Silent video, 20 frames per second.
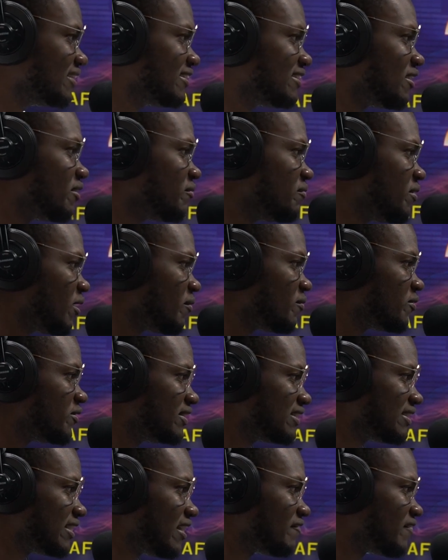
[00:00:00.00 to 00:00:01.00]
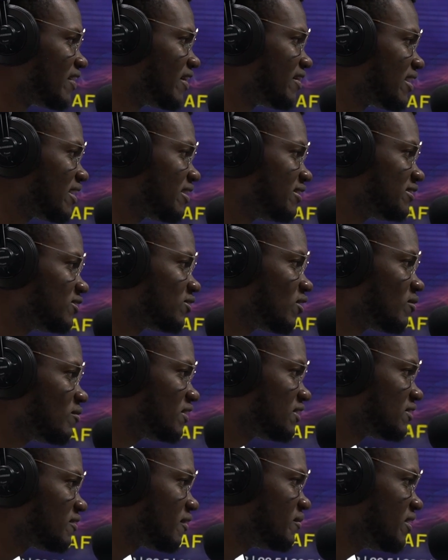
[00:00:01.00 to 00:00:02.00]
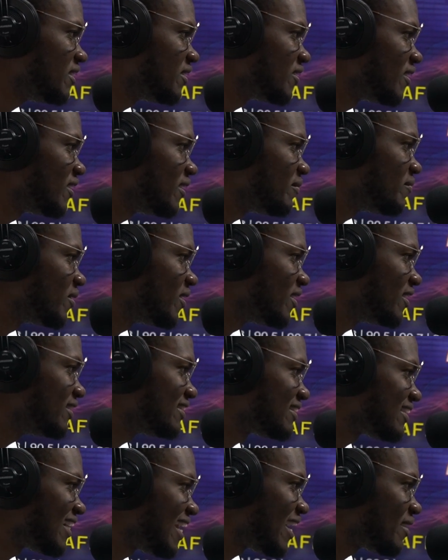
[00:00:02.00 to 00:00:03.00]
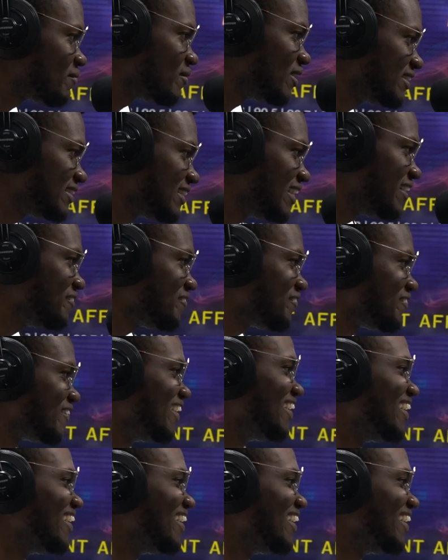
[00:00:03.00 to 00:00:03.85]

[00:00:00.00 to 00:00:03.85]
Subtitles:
So big up on yourself and thank you so much for being early birds like myself